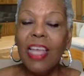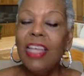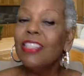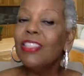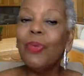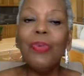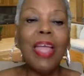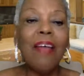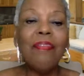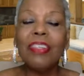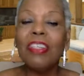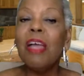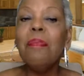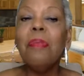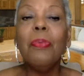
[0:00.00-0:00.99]
So we have to
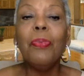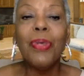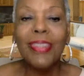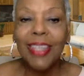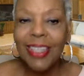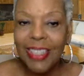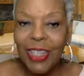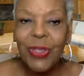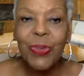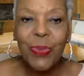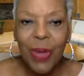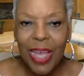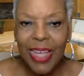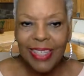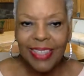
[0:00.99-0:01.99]
come up with another
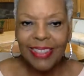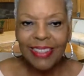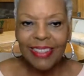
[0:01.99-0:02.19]
way.